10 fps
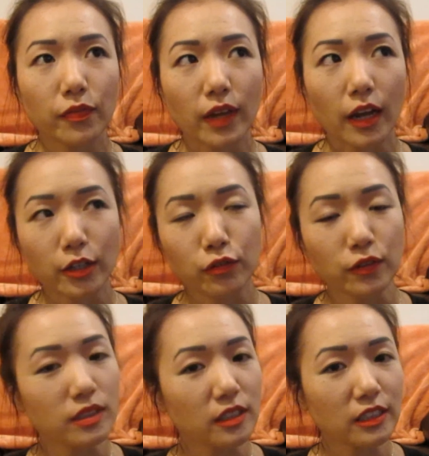I could
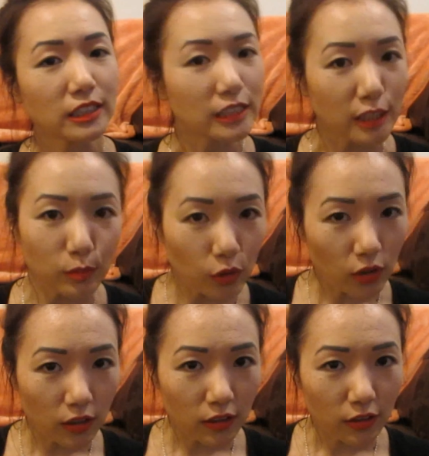physically see
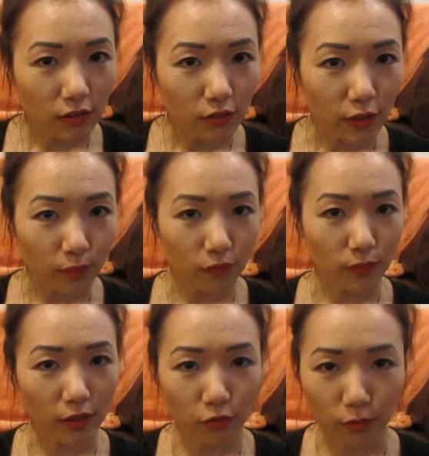more
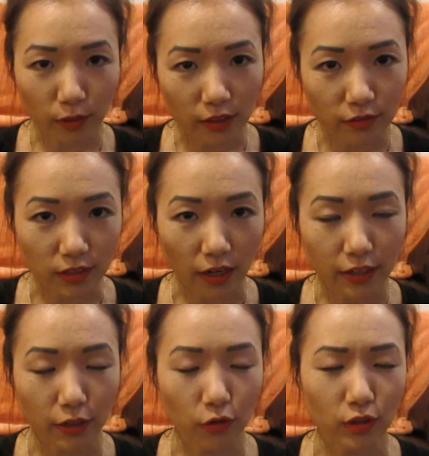with my left eye,
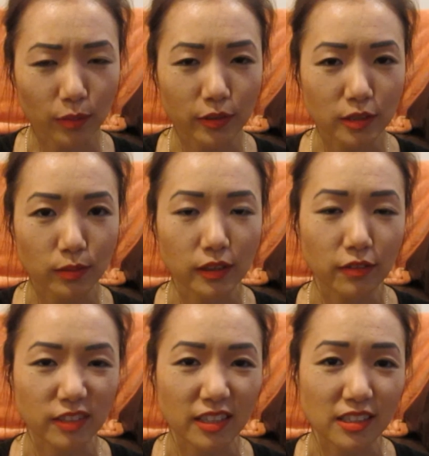and I know that because my
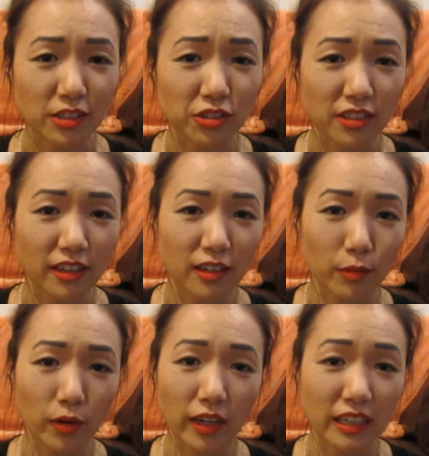left eye is nearsighted and
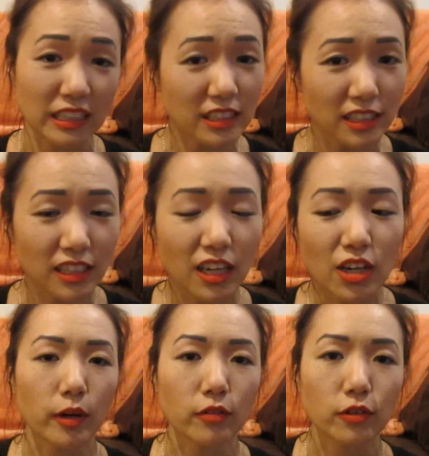my right eye isn't.
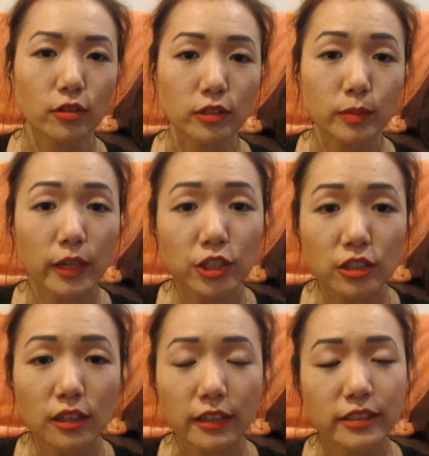Upon further
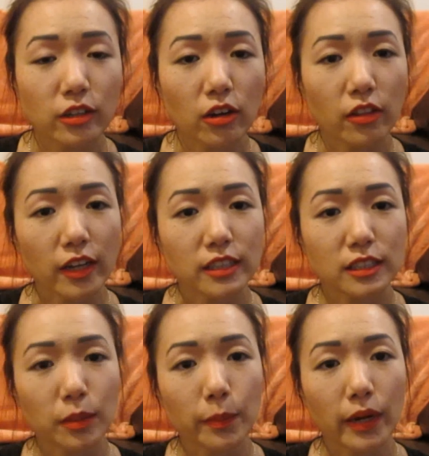inspection, I saw
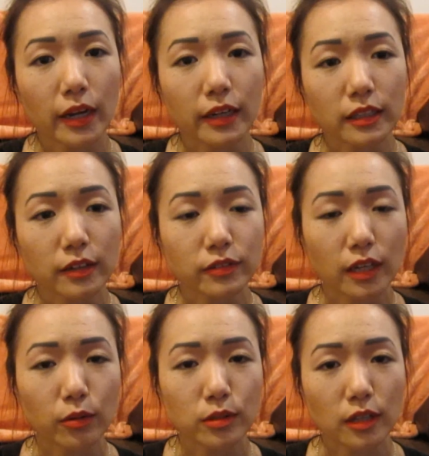that my left
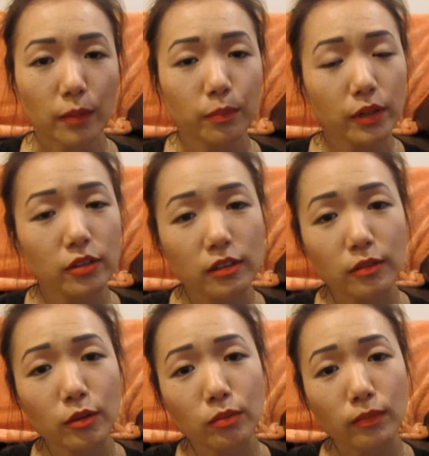eye was a lot bigger
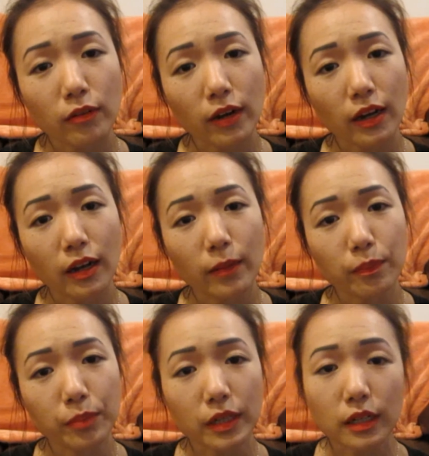than my right eye
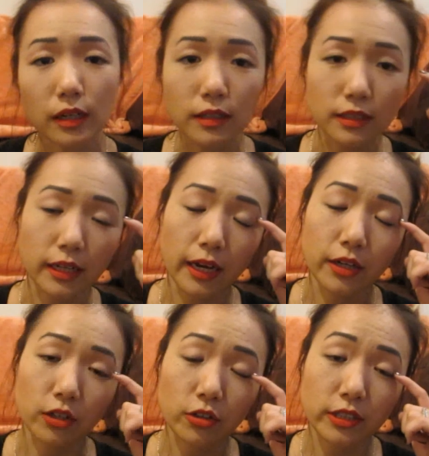because it had a
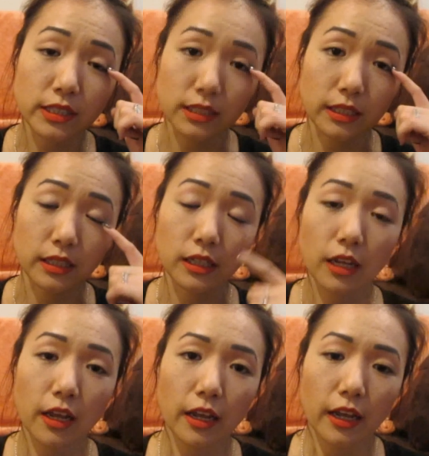crease in it.
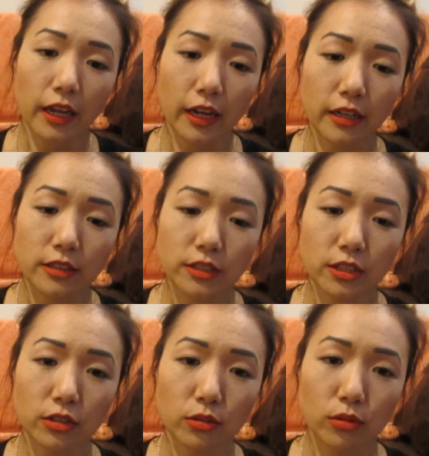And
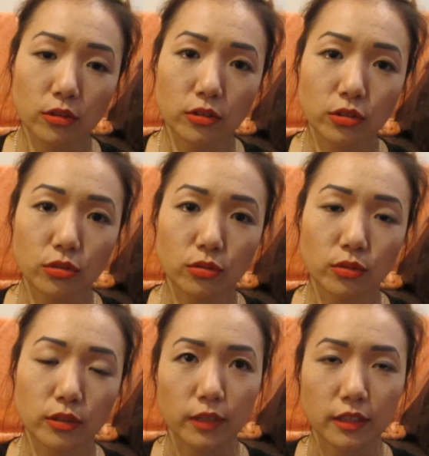in order
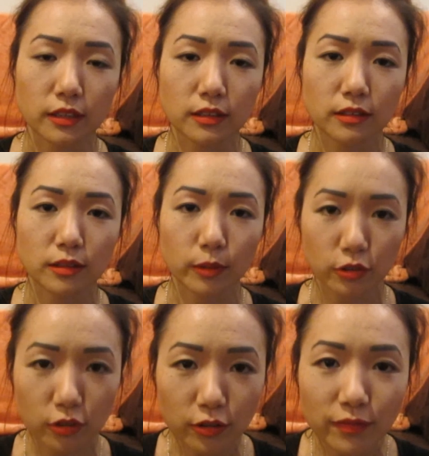to things
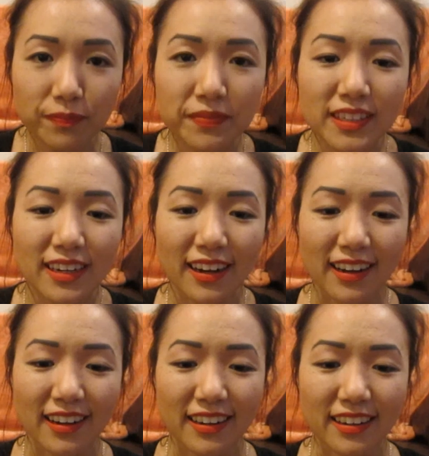symmetrical,
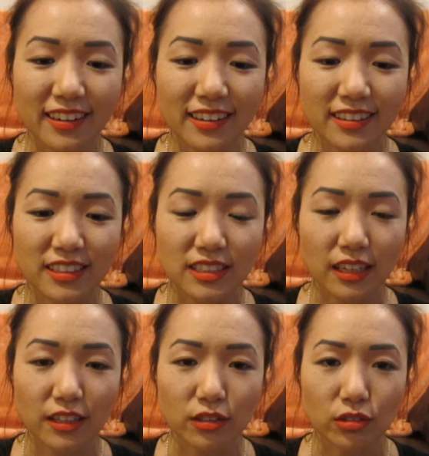I
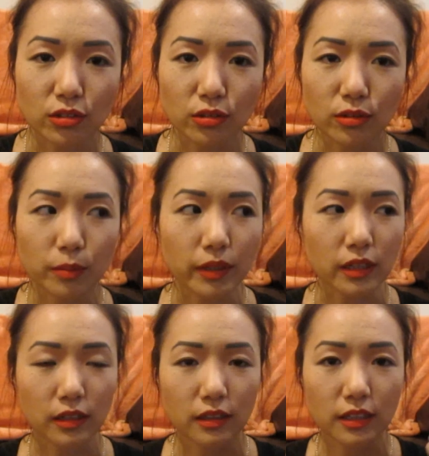decided to make
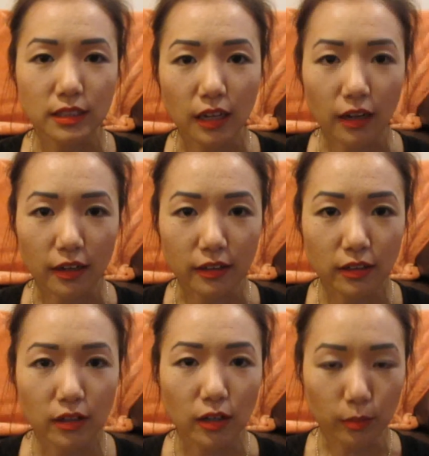this eye
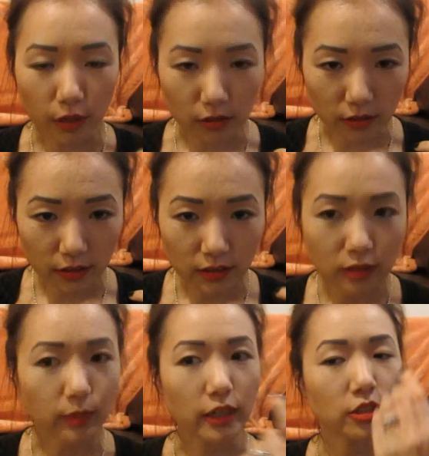a monolid
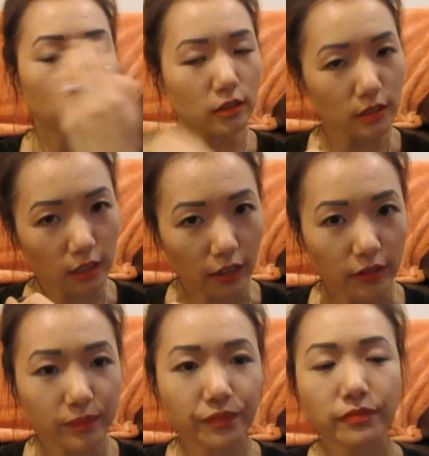to match this eye.
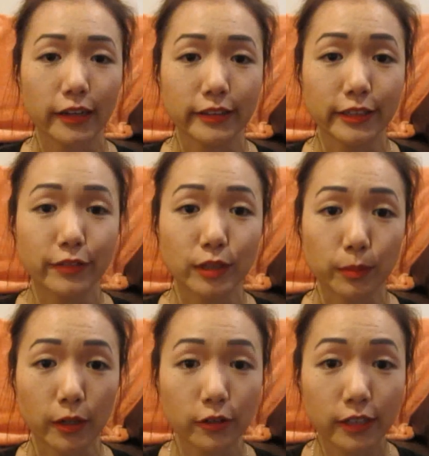I lived
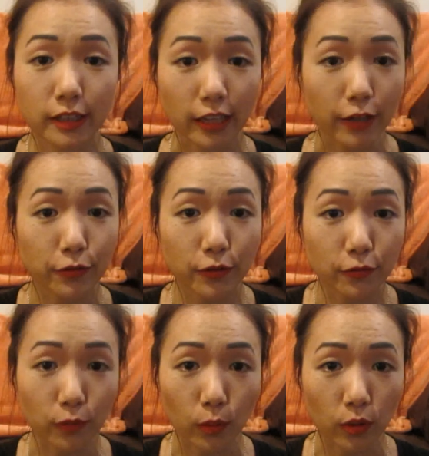monolid life
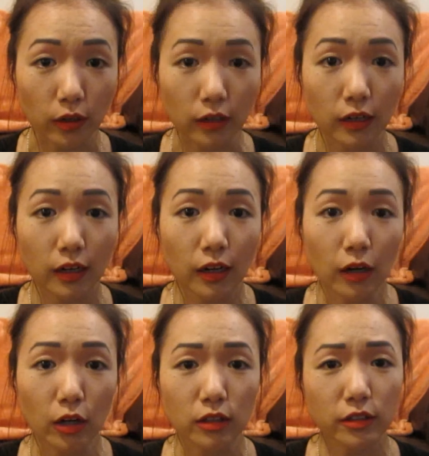for
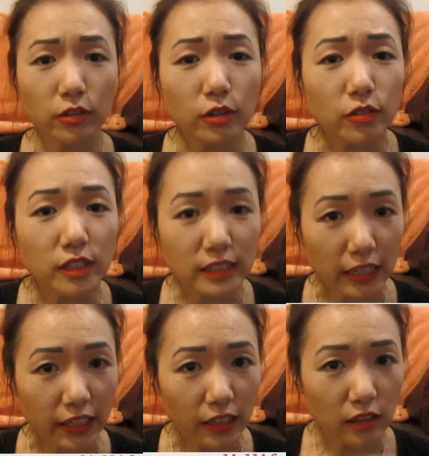a little over a
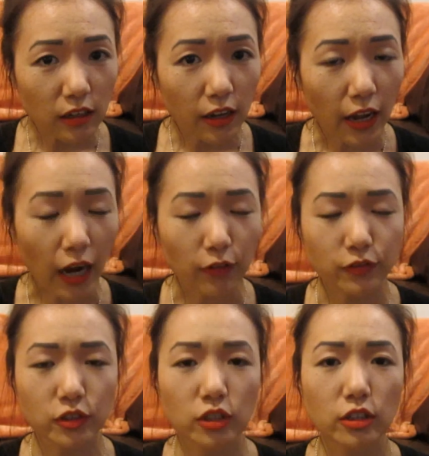decade.
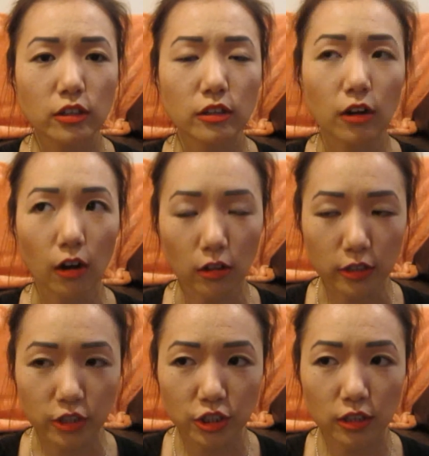After
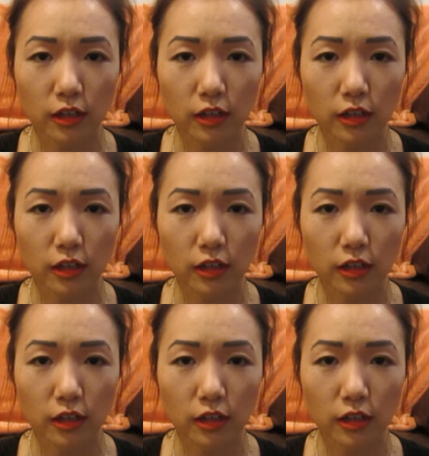college,